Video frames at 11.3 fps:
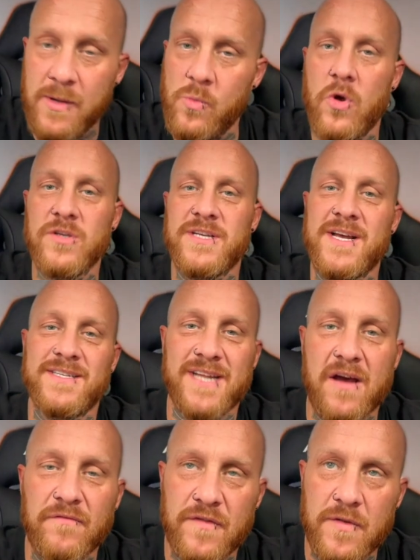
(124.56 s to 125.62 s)
it was at
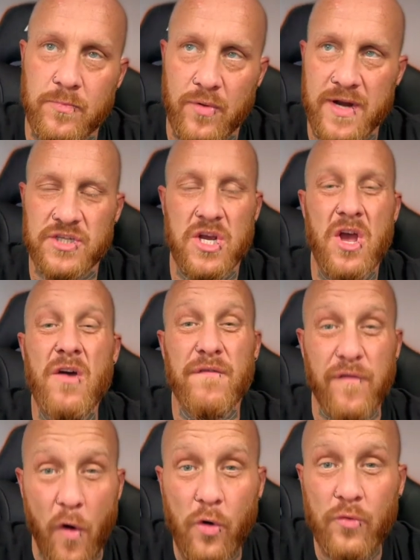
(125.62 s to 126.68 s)
Stamford Bridge,
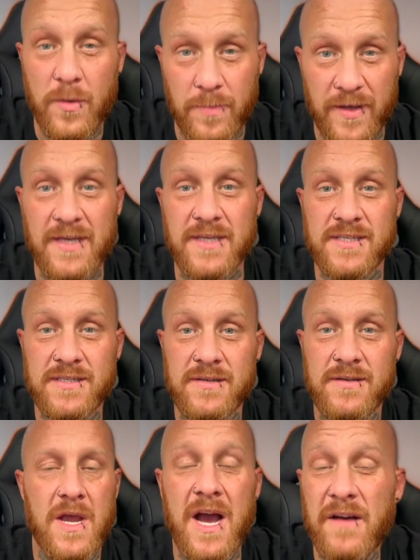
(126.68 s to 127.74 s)
4 apiece.
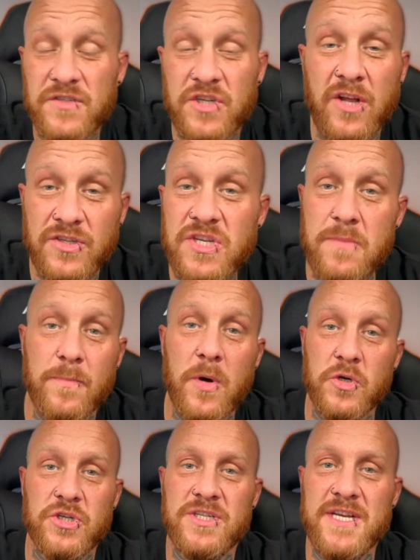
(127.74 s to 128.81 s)
Have Chelsea and
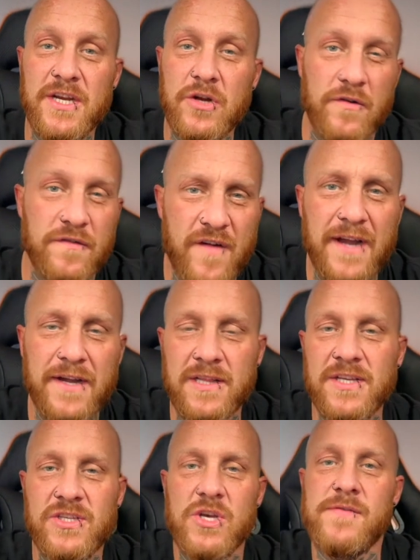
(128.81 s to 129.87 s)
Pochettino finally
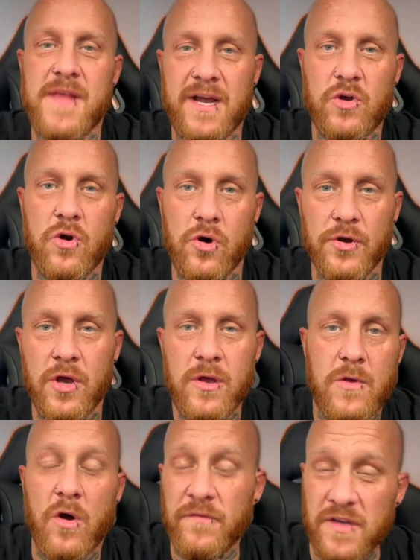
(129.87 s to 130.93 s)
turned that corner?
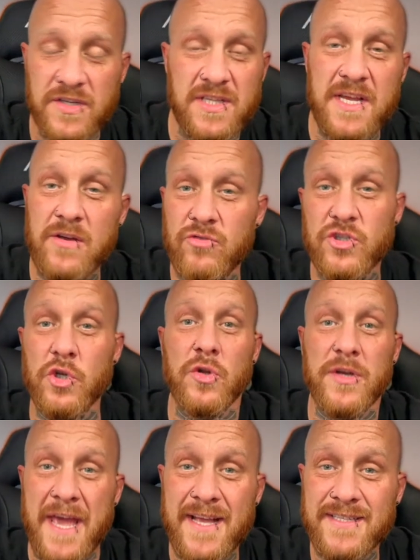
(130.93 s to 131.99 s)
Obviously a result
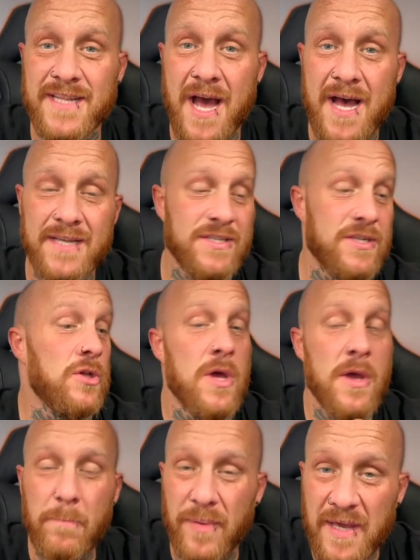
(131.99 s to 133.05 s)
against Arsenal,
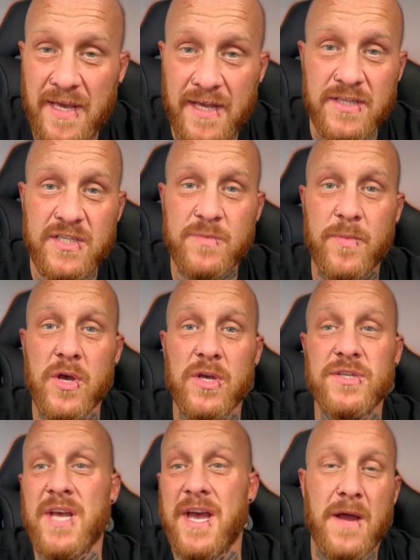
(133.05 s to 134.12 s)
beating
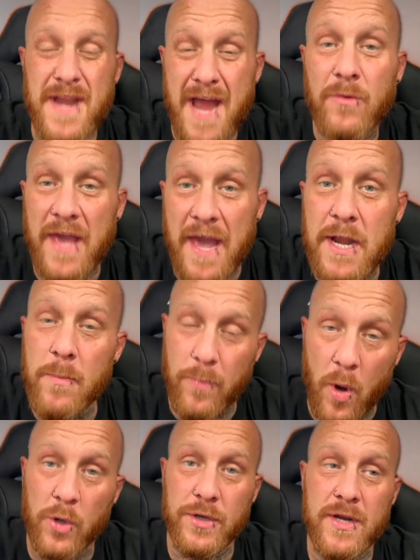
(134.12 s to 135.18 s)
Spurs, and now getting a
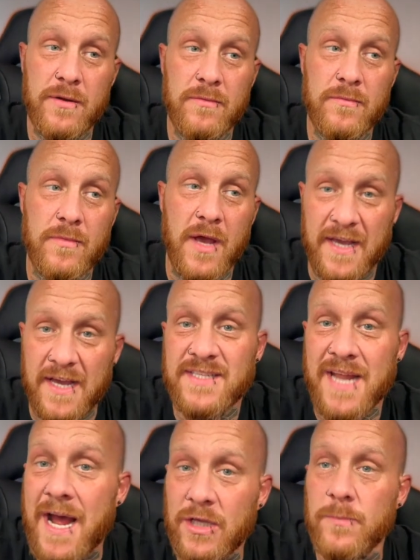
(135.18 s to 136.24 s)
point against
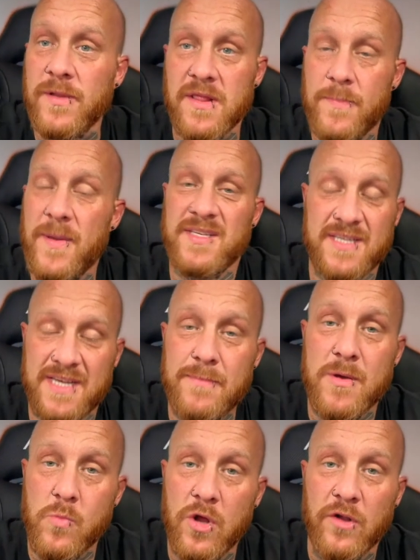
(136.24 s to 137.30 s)
arguably the best team
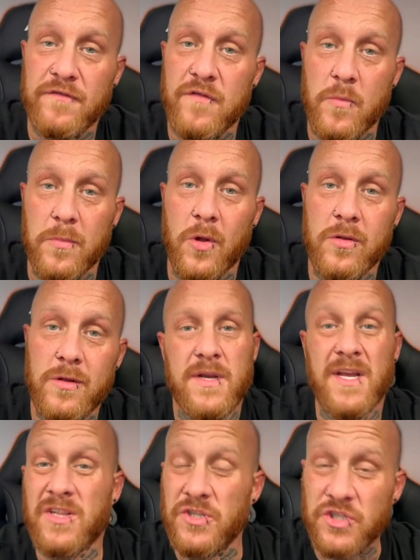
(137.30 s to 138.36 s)
in world football.
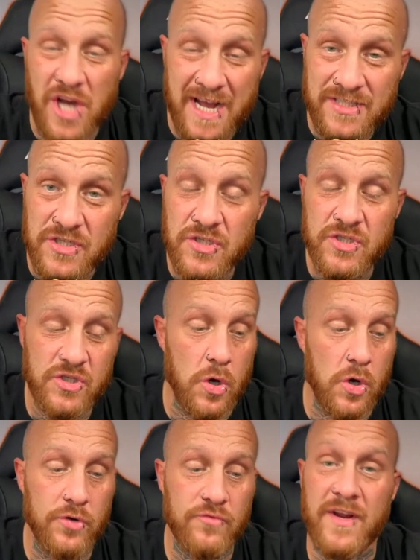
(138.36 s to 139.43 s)
Nicholas Jackson
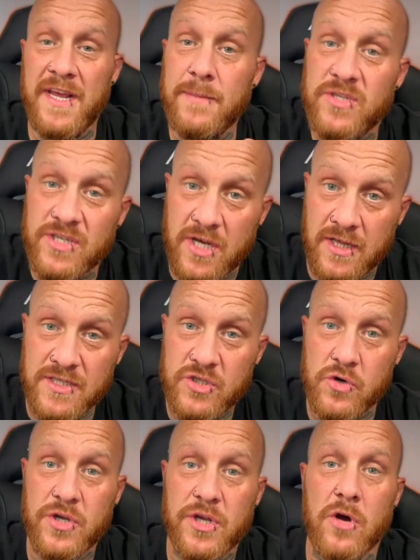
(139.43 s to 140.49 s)
scored, Raheem Sterling's
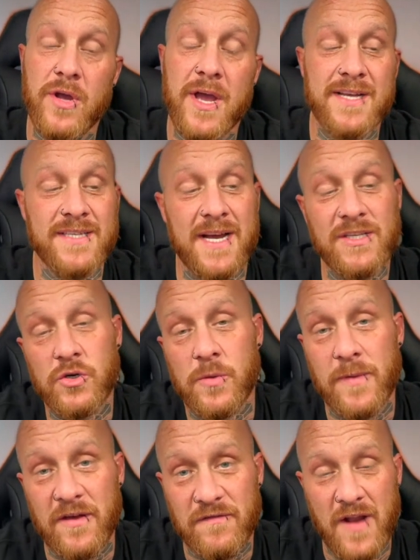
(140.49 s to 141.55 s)
cooking on gas. I took a
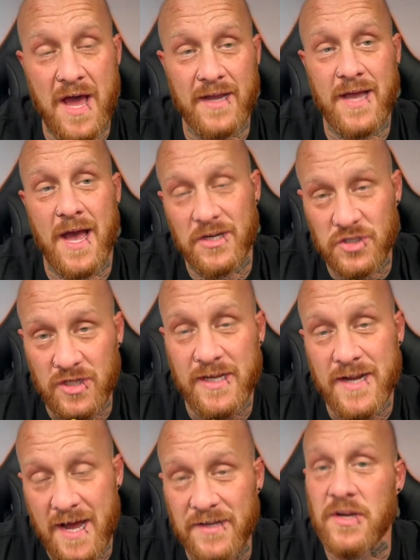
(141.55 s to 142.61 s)
bit of flack actually
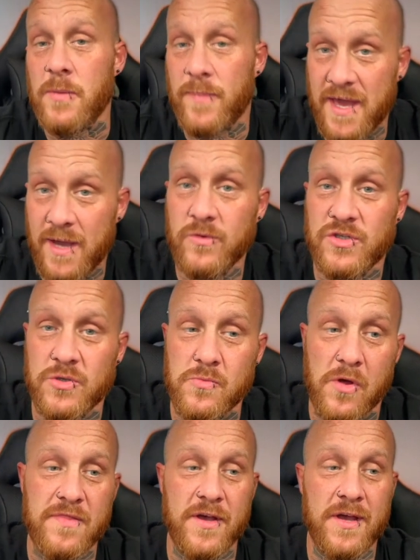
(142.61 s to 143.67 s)
and had a debate with
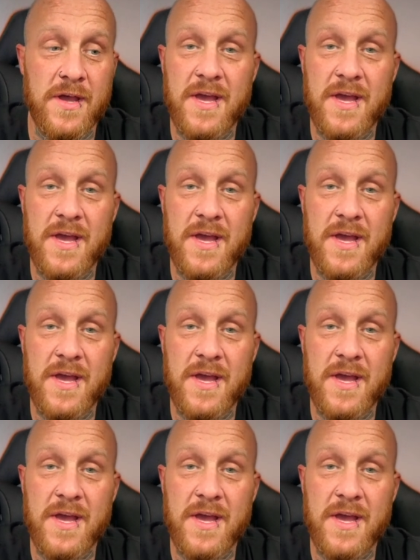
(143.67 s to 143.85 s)
someone that